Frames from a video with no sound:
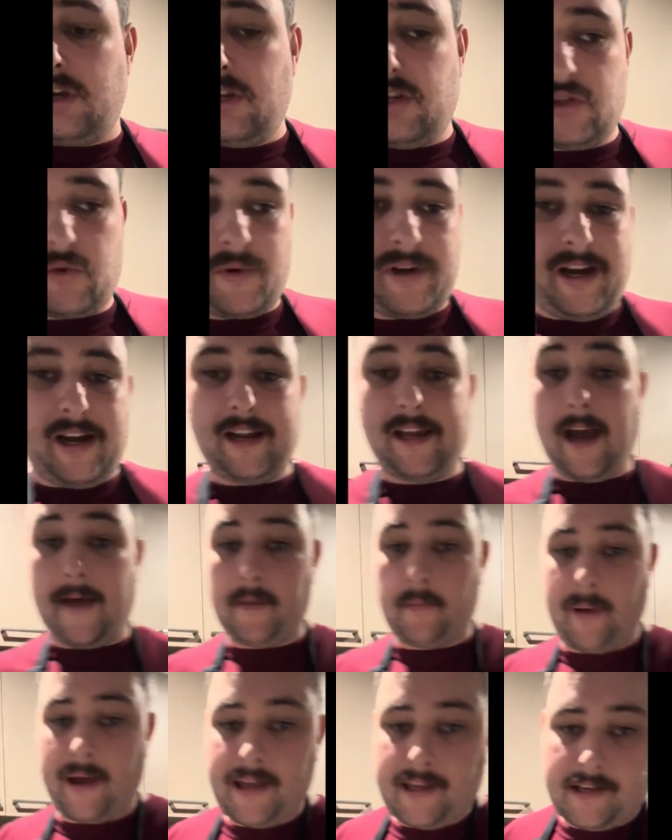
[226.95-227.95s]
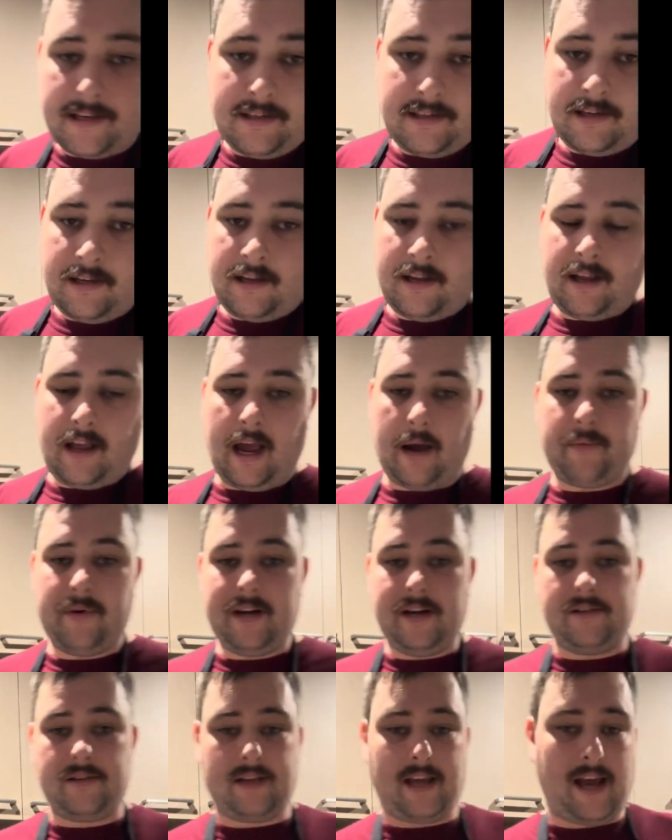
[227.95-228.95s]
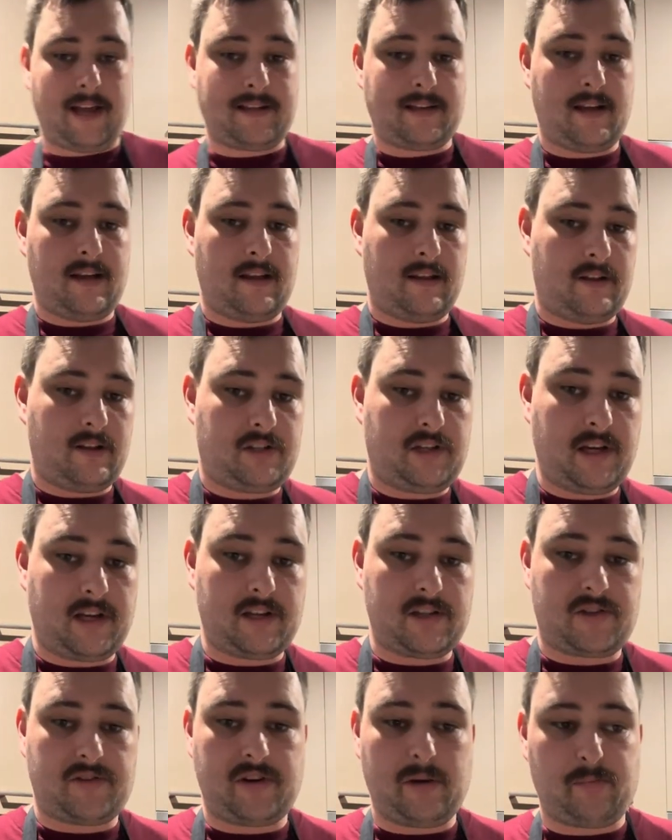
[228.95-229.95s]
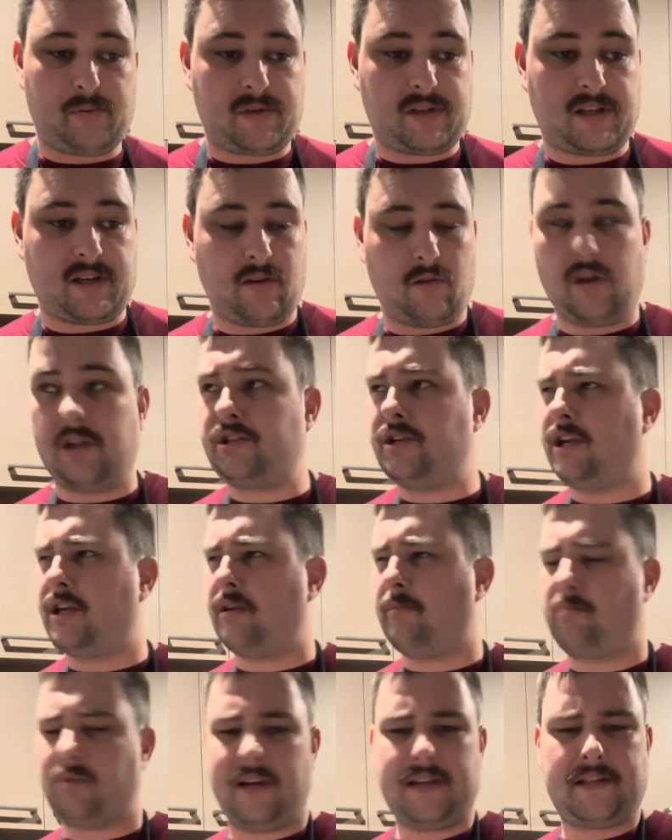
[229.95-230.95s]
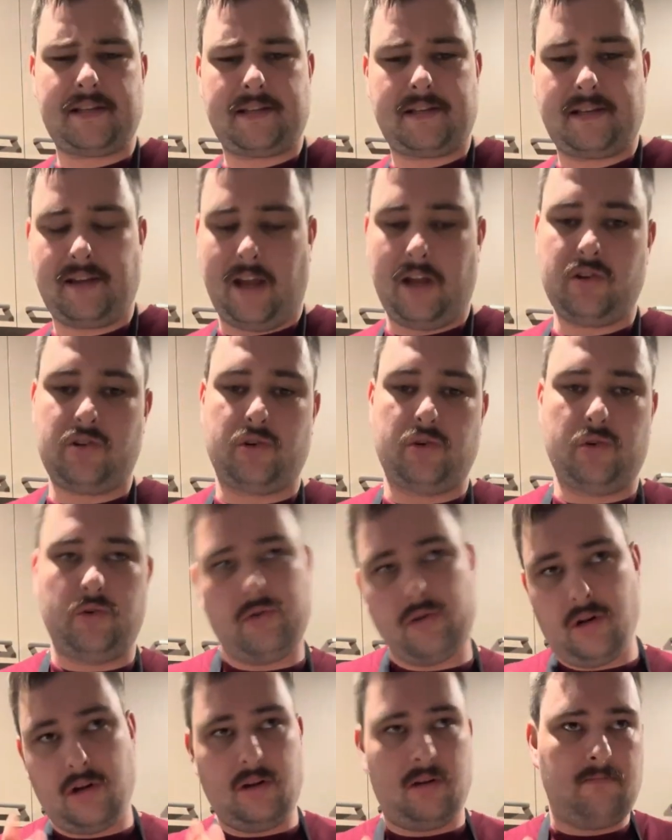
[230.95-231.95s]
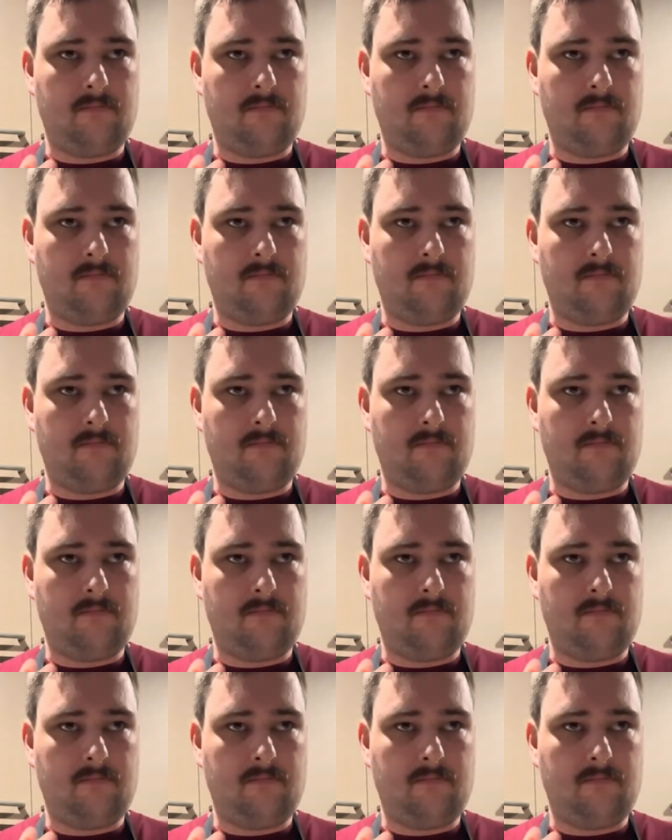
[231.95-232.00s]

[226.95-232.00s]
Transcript: So we need to cut the bacon and we need to cut the chicken strips, the chicken breasts into